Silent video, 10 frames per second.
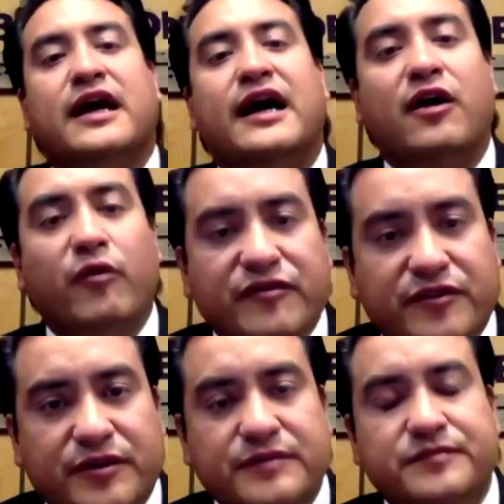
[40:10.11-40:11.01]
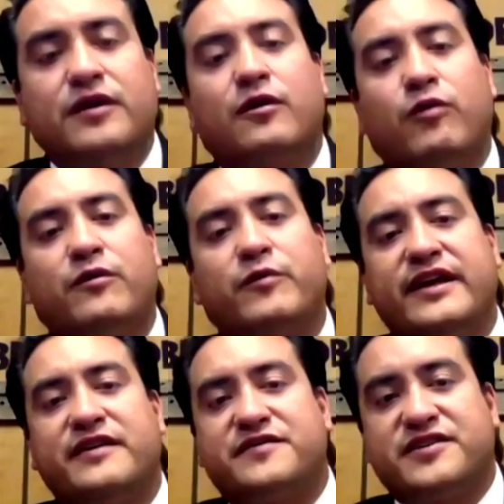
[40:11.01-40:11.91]
However, what we
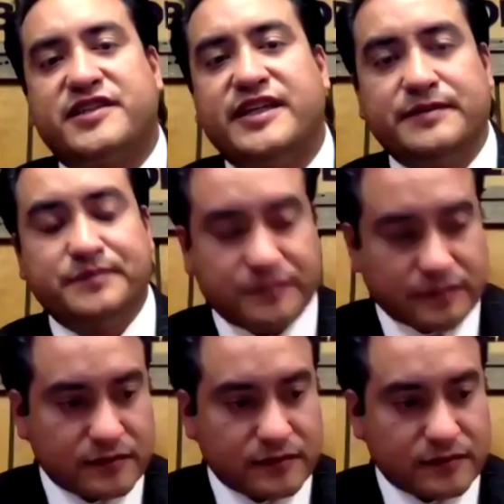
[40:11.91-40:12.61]
have seen